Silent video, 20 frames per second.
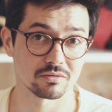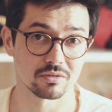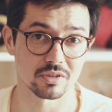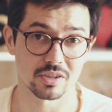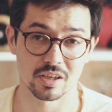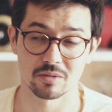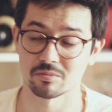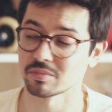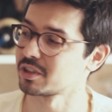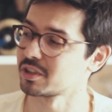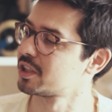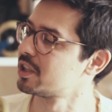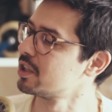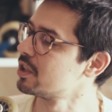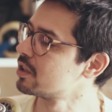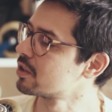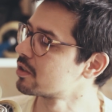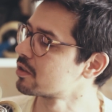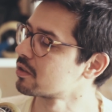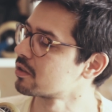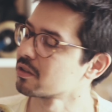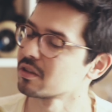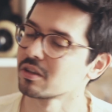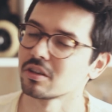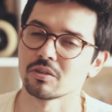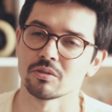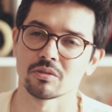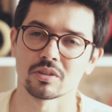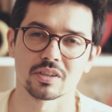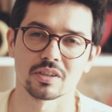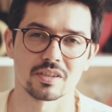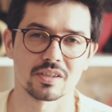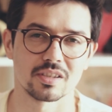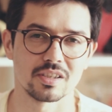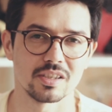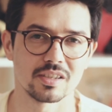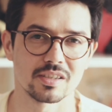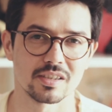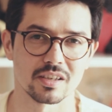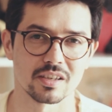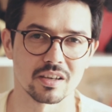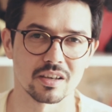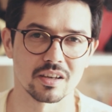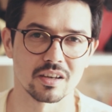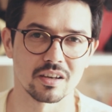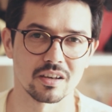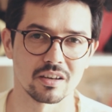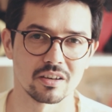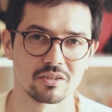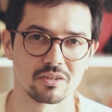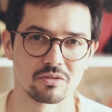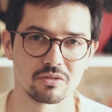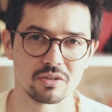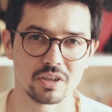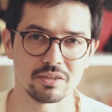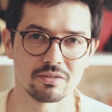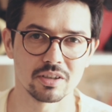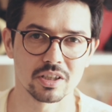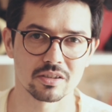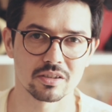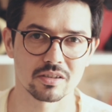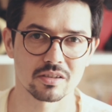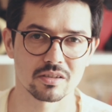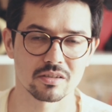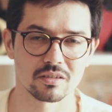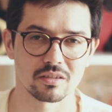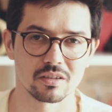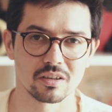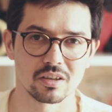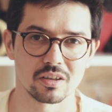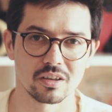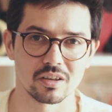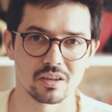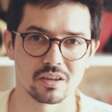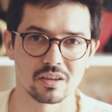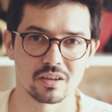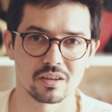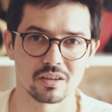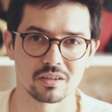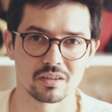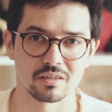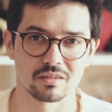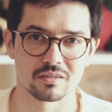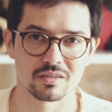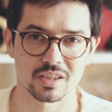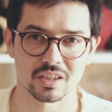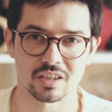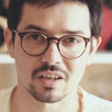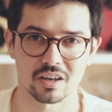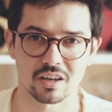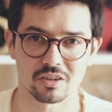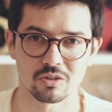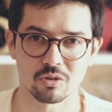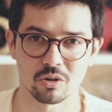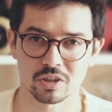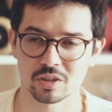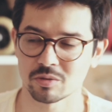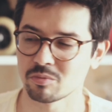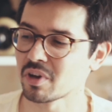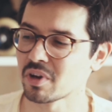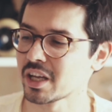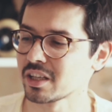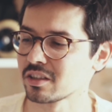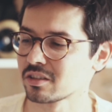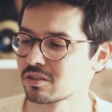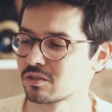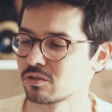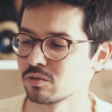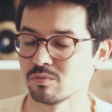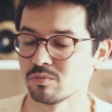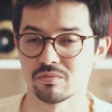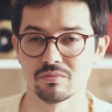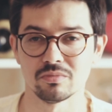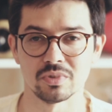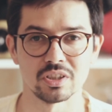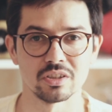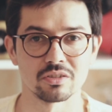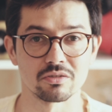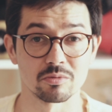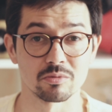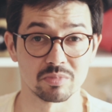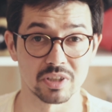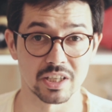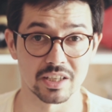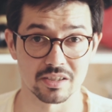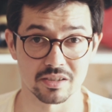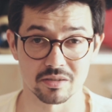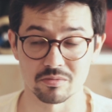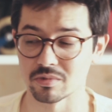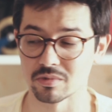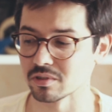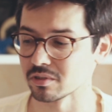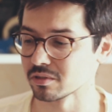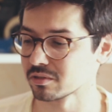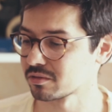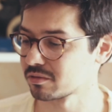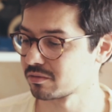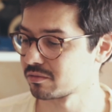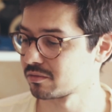For example, here you can see the rivets that are not meant to be replaceable.